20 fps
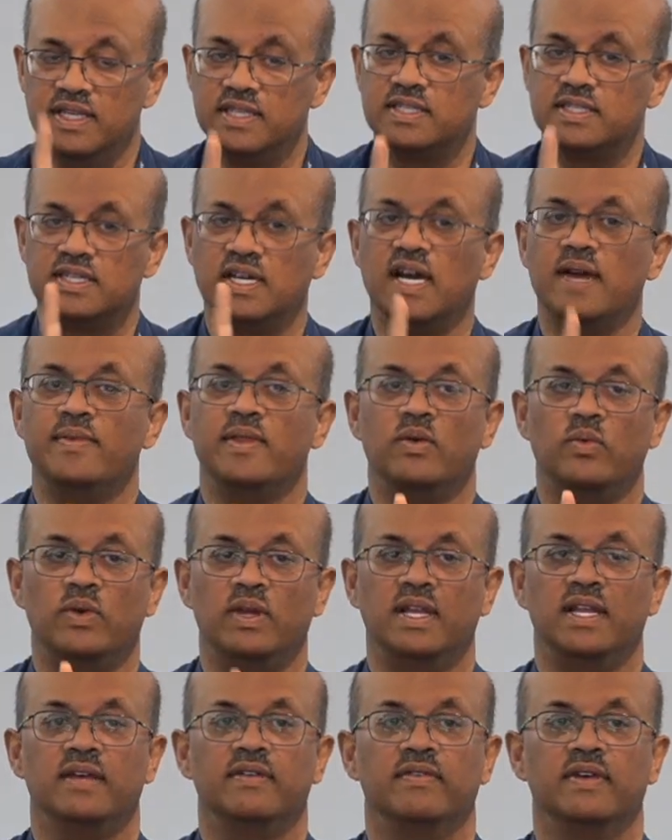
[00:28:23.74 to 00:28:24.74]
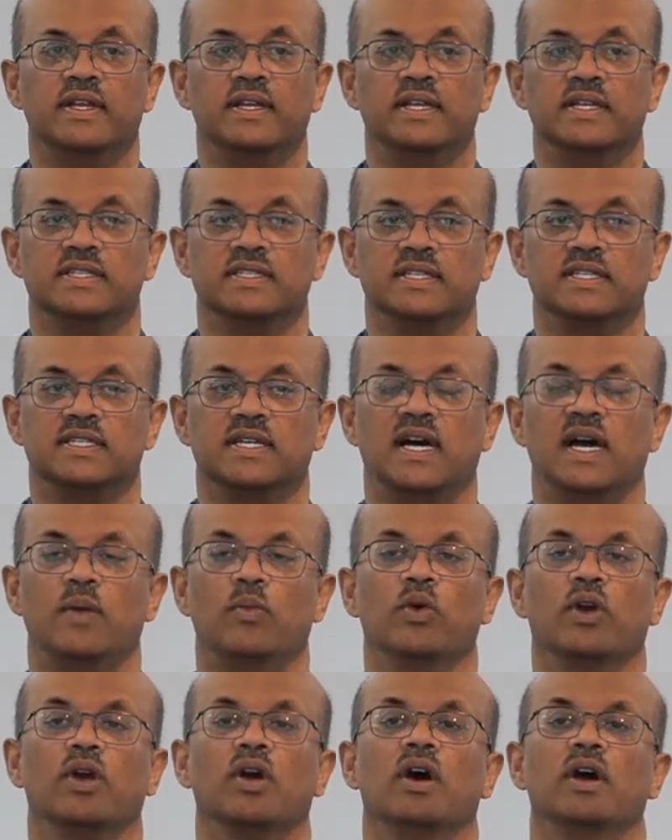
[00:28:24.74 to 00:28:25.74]
This time that we live in is a
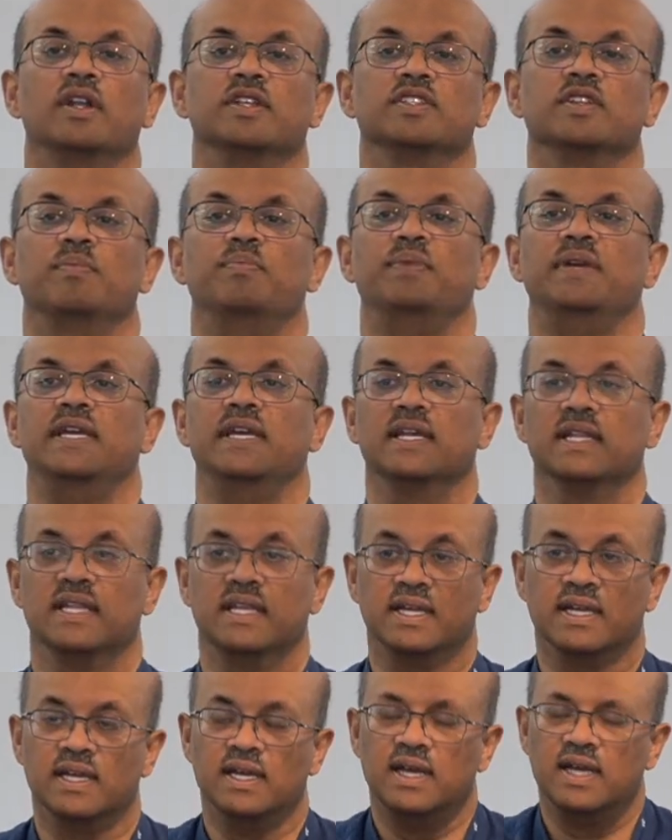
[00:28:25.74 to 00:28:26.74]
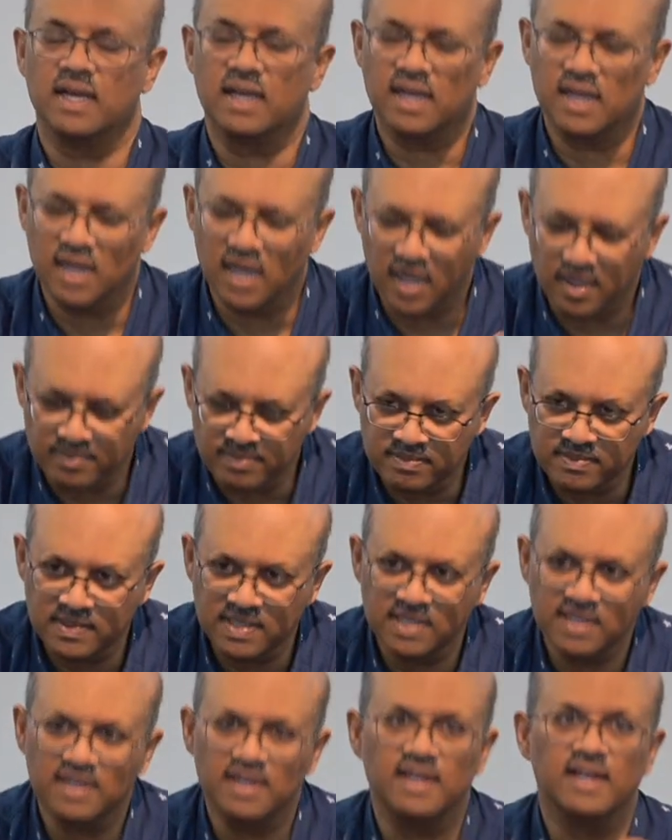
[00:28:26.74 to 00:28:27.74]
time where God is appealing. Come,
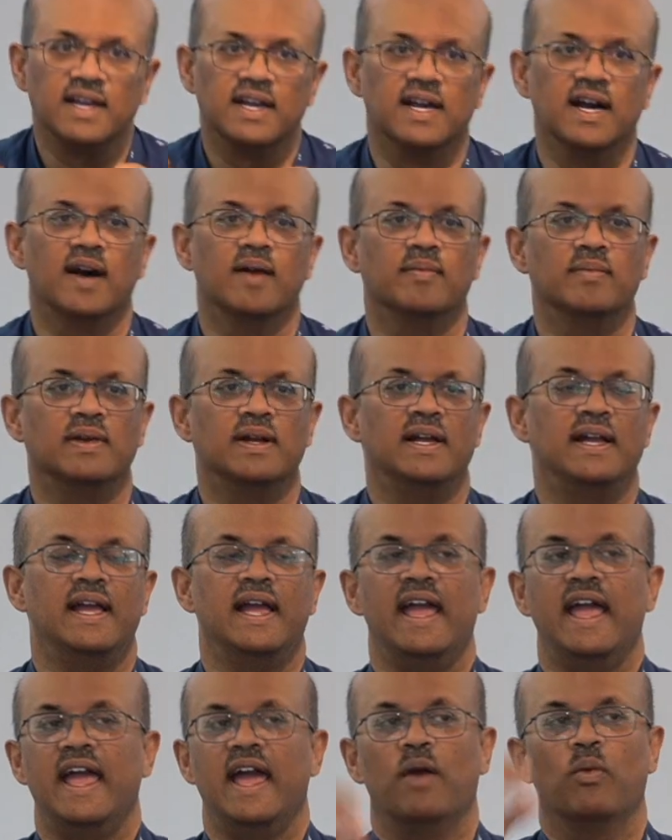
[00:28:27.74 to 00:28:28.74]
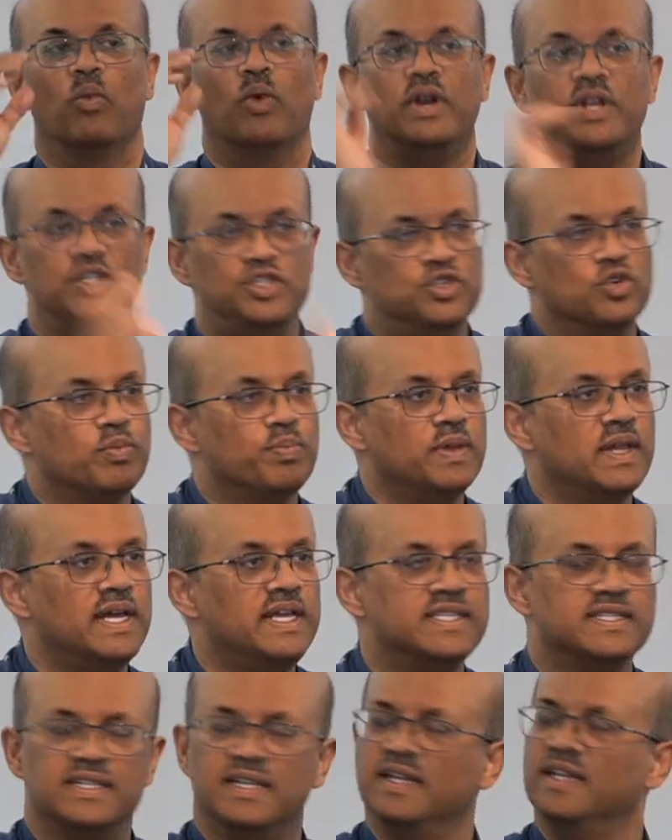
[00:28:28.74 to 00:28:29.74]
come. And what is your
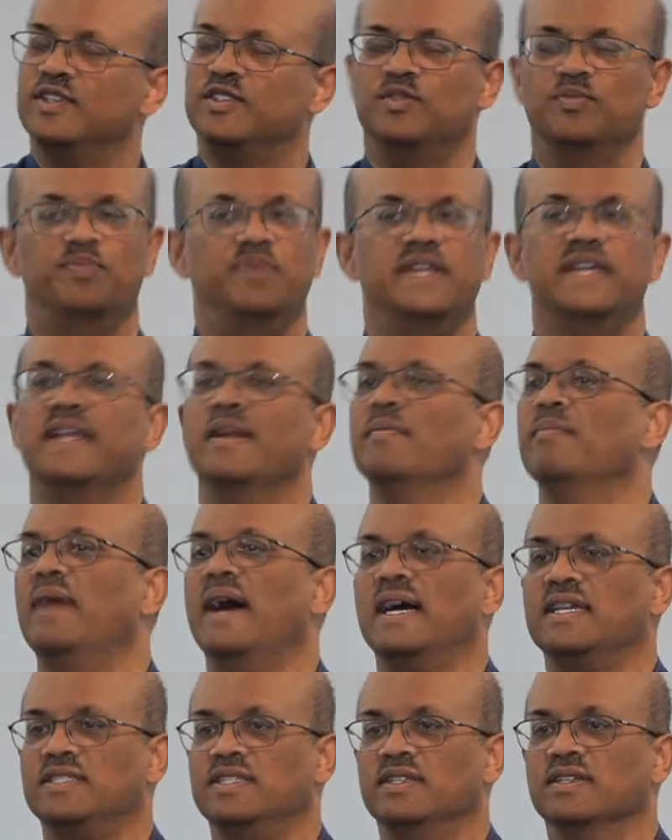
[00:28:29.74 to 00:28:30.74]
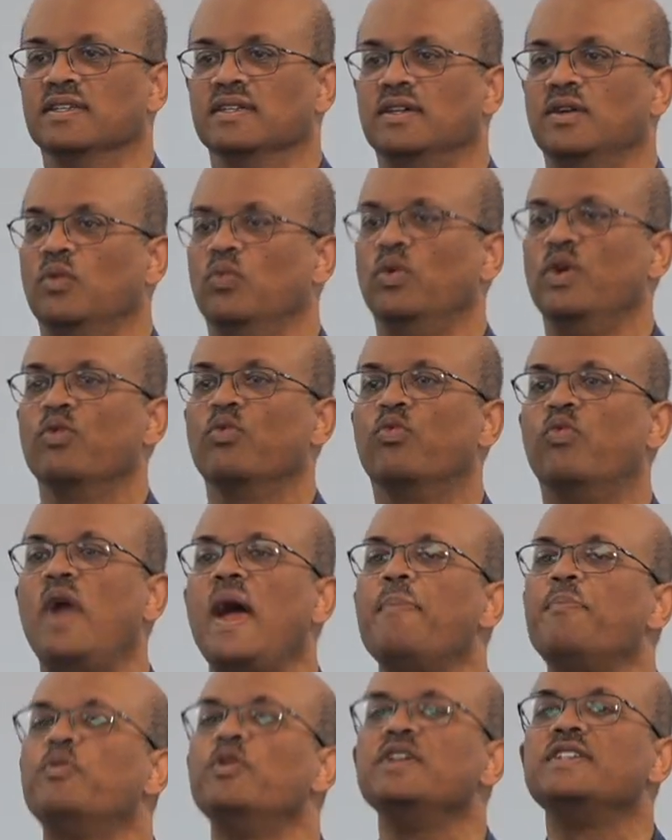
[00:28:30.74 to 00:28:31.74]
place? To be an ambassador. We
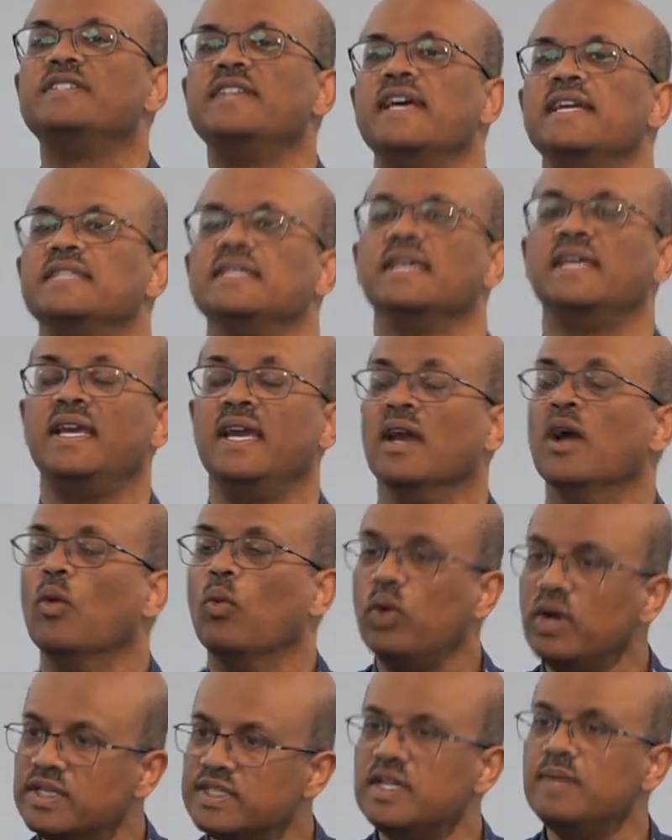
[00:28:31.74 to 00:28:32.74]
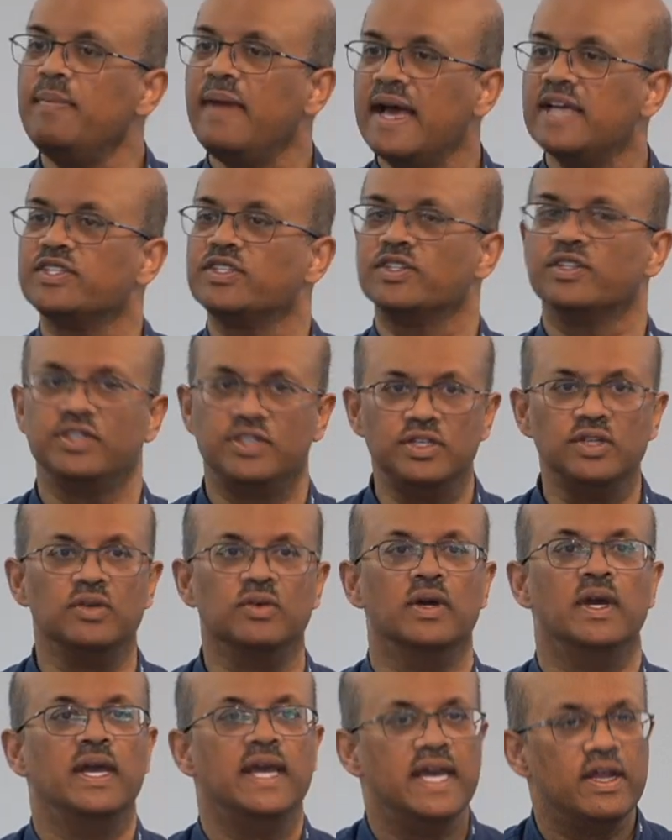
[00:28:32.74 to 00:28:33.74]
represent a king. What does an ambassador
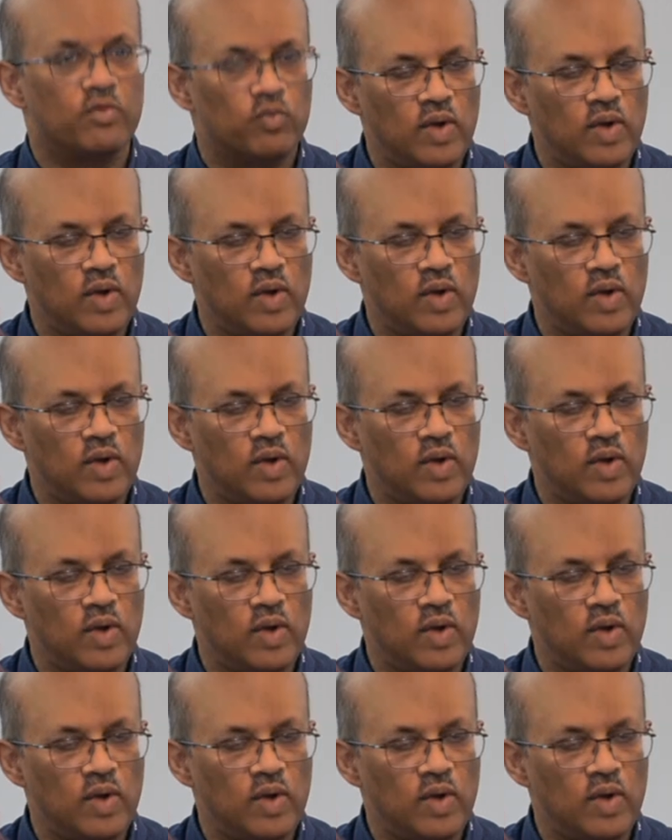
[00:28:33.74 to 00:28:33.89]
do?